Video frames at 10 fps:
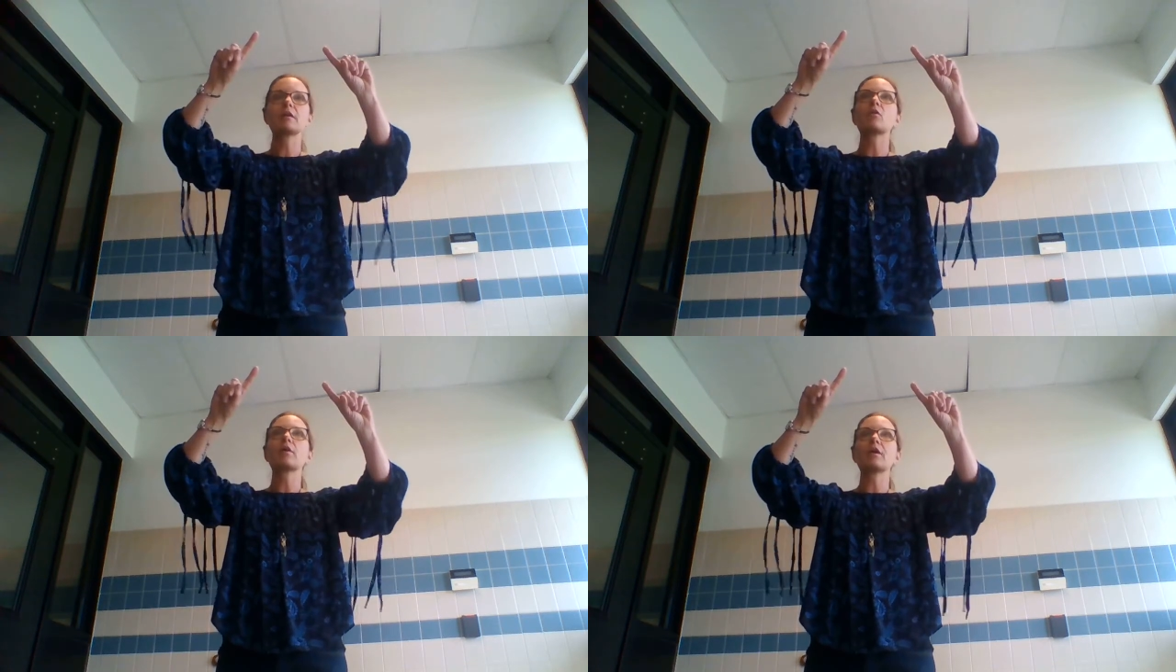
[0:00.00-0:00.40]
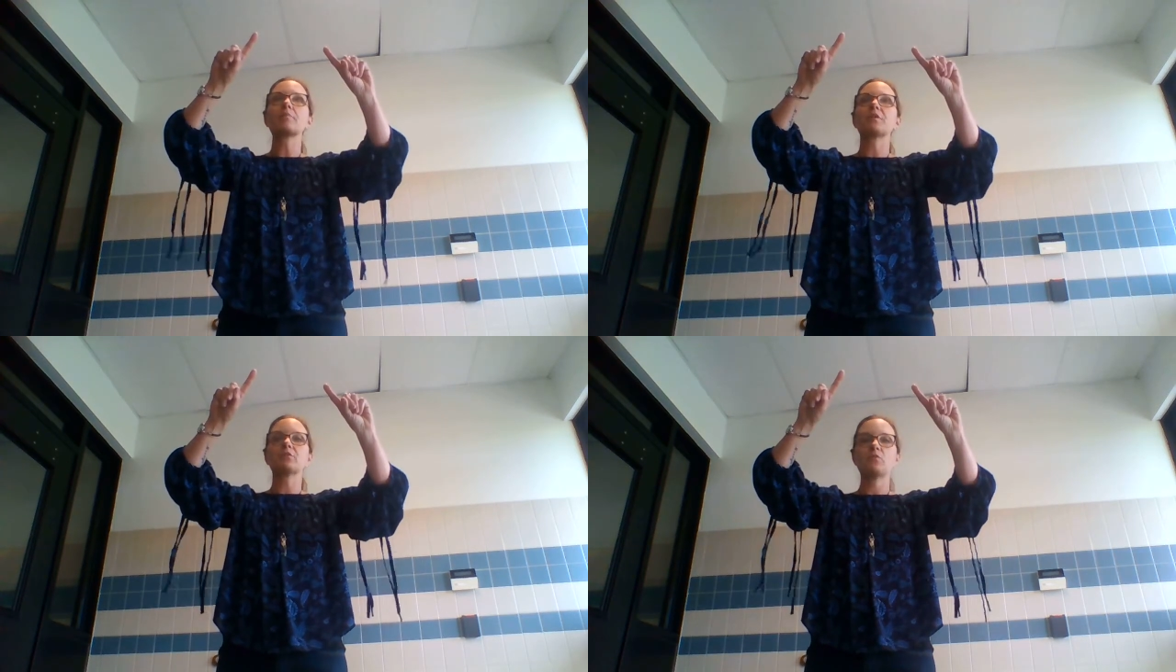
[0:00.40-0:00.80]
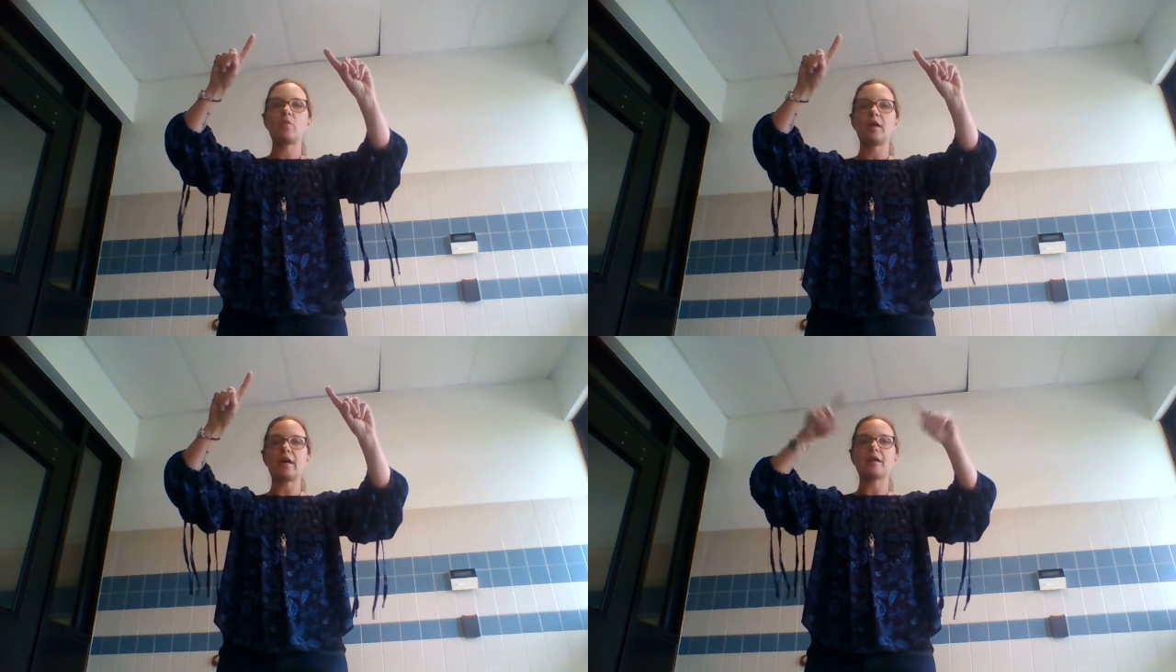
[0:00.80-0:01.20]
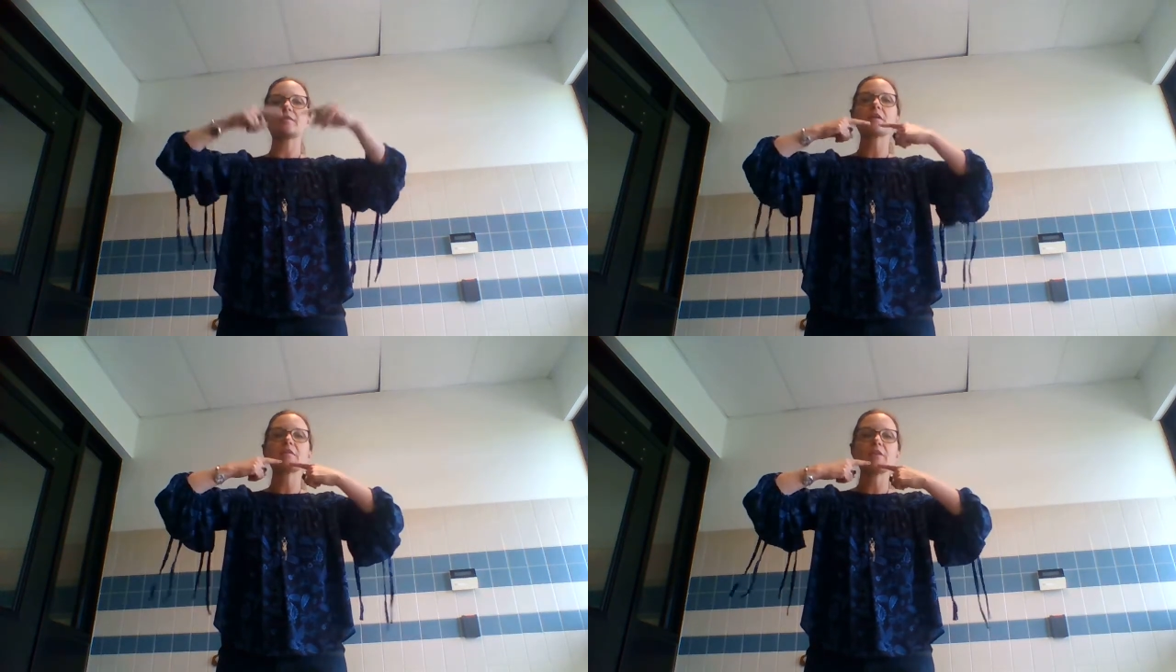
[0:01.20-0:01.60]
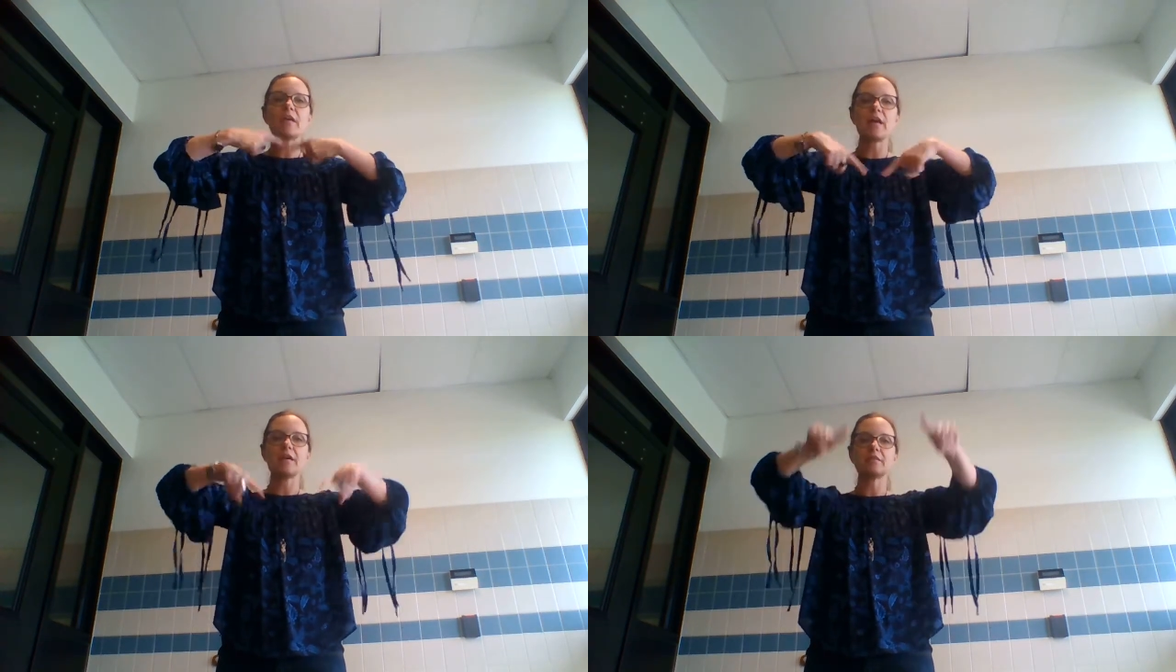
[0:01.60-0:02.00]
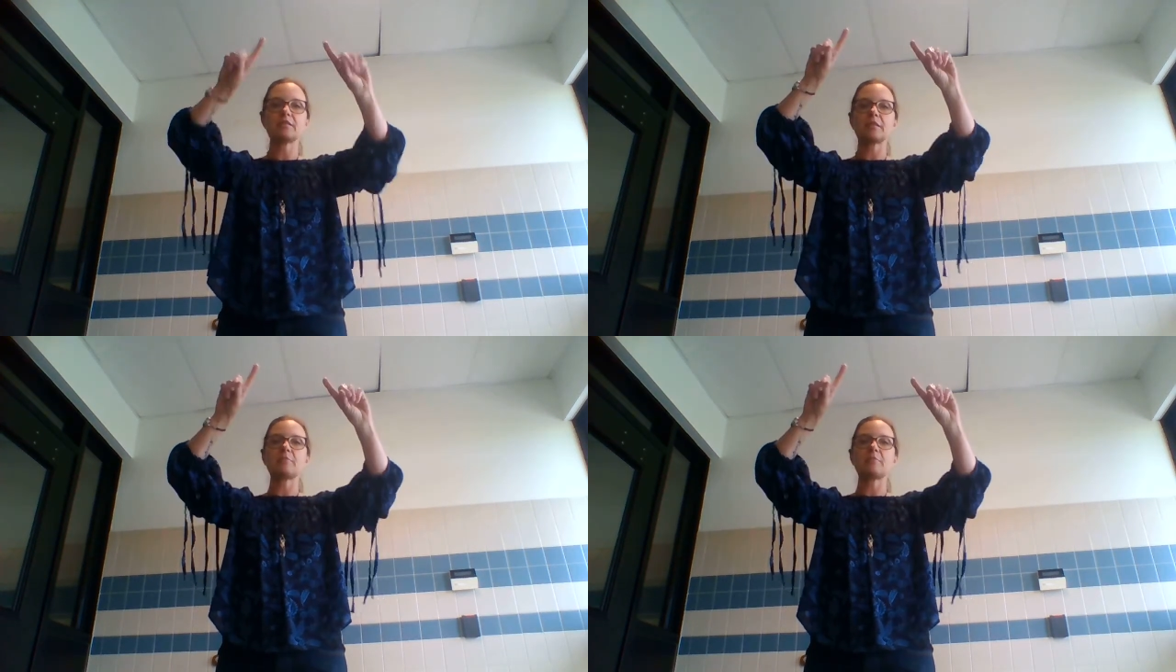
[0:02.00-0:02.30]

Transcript: Going up this way, I think of it as